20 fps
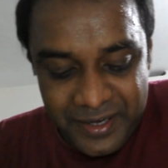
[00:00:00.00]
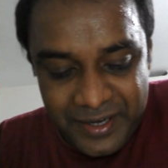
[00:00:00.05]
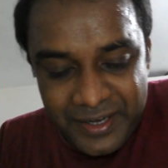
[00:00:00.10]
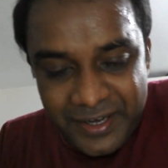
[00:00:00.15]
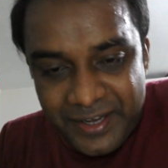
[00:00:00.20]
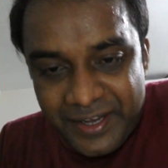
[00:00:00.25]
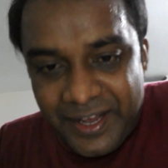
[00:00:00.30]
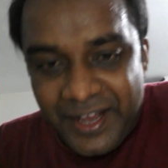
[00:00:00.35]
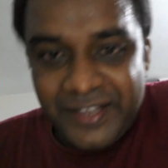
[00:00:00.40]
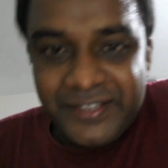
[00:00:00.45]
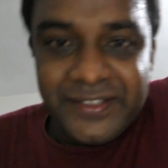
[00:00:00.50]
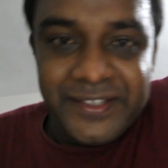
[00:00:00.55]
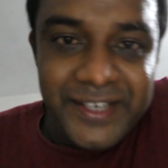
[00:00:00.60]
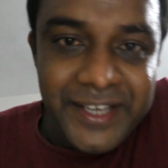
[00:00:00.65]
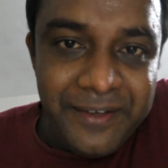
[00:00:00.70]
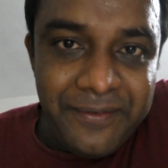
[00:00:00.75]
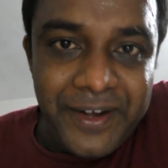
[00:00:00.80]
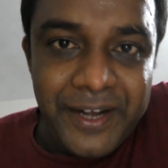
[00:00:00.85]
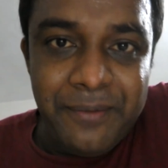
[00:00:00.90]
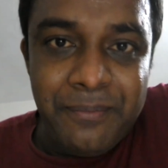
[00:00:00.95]
has
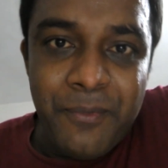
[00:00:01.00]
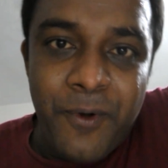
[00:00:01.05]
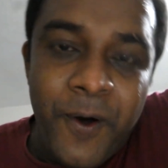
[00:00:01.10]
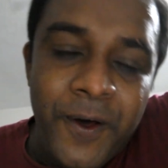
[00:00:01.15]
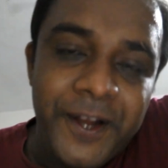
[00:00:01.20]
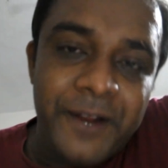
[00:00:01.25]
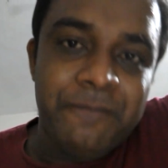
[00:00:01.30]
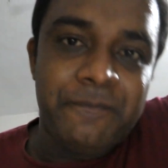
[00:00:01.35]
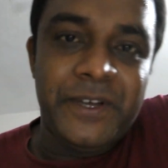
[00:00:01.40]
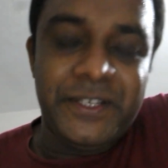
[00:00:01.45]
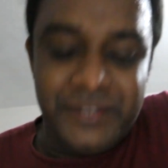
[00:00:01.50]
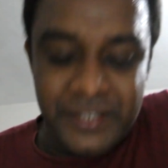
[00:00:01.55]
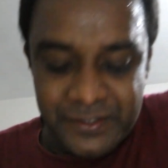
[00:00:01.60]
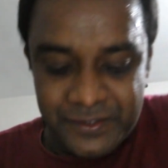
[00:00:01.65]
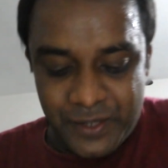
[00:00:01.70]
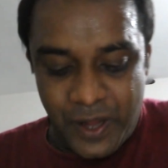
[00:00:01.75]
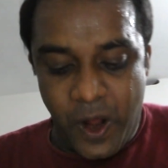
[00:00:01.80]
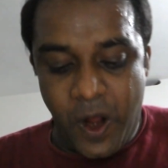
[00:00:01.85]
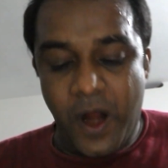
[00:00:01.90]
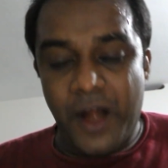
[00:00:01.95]
given more emphasis
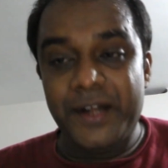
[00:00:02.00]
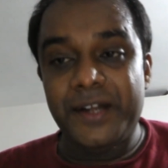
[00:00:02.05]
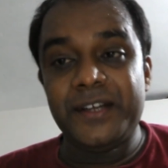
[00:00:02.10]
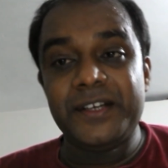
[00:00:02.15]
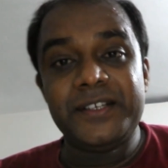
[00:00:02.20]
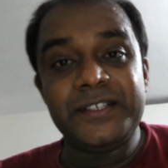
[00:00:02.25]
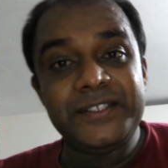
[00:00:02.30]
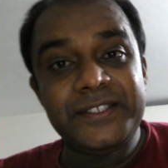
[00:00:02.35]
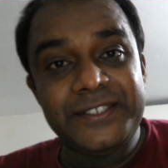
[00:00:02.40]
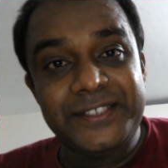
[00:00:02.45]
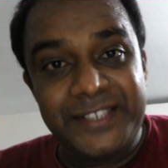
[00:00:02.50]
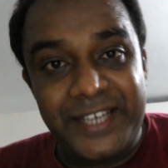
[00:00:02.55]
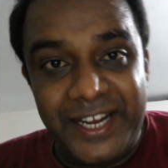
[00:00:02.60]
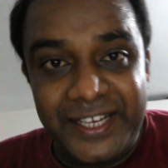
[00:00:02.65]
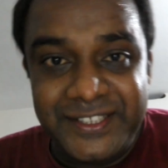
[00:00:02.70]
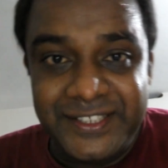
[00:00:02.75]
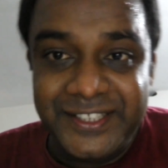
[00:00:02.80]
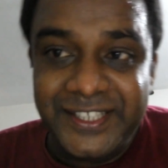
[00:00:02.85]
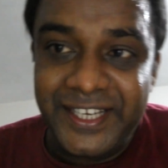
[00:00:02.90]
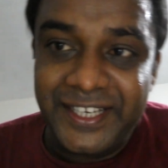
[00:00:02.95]
on
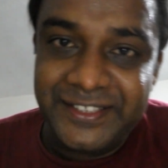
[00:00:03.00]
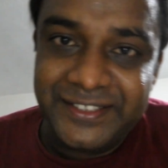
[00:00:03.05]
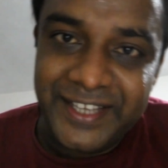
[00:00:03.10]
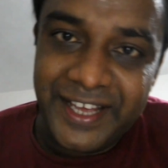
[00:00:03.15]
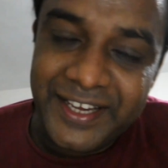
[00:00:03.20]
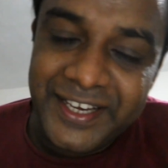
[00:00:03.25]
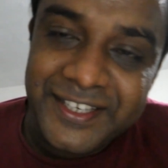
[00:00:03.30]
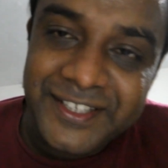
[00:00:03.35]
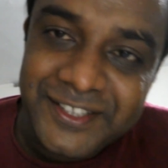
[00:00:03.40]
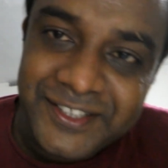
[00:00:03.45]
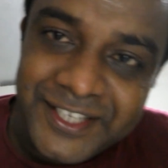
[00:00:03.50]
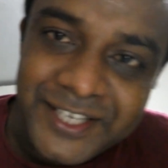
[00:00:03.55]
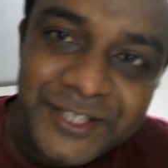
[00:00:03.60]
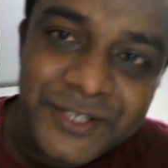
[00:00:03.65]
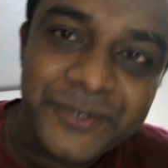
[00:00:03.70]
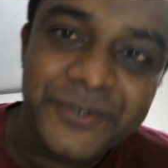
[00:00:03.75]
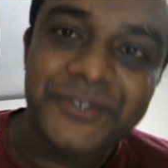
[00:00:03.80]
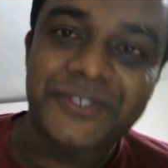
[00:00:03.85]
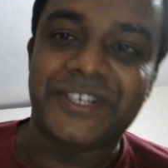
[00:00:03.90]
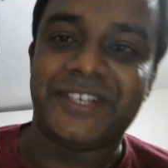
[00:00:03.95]
structures and
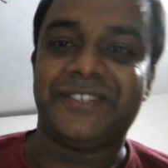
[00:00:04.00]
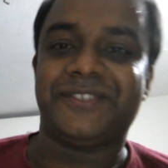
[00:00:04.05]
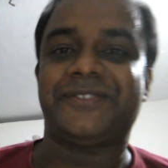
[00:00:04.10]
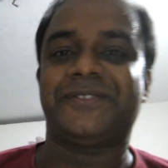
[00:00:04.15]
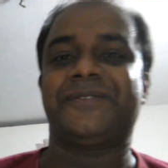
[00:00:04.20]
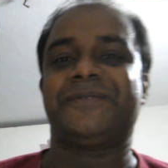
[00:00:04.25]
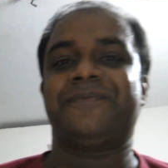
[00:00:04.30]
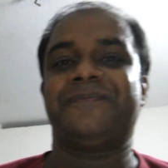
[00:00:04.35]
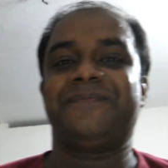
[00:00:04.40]
institutions.